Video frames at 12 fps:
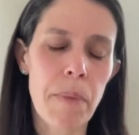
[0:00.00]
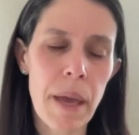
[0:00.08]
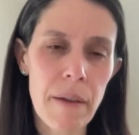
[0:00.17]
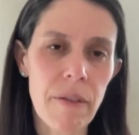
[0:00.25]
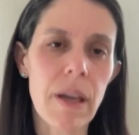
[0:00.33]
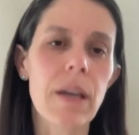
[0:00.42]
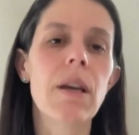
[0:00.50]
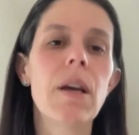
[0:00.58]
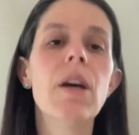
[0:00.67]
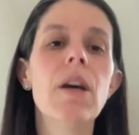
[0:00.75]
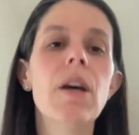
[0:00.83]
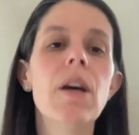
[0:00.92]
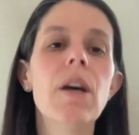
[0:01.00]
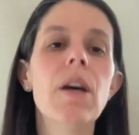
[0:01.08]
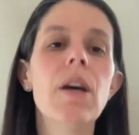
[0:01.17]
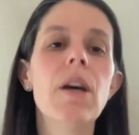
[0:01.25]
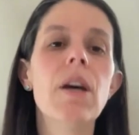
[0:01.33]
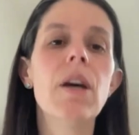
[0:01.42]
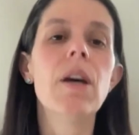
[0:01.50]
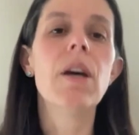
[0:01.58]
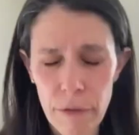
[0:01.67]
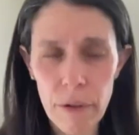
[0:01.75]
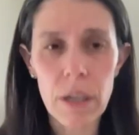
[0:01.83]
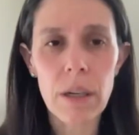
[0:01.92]
to pivot a
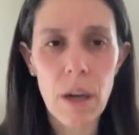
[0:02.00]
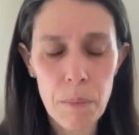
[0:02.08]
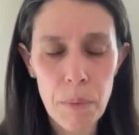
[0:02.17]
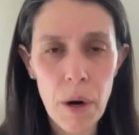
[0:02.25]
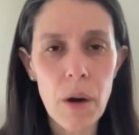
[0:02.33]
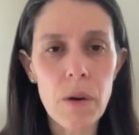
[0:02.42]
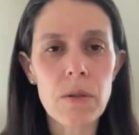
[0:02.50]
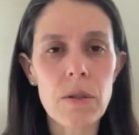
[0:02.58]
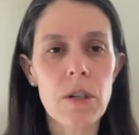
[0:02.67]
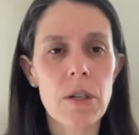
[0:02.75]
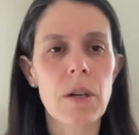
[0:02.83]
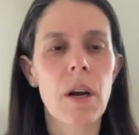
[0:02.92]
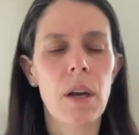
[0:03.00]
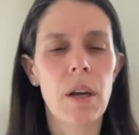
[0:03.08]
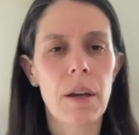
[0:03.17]
different approach.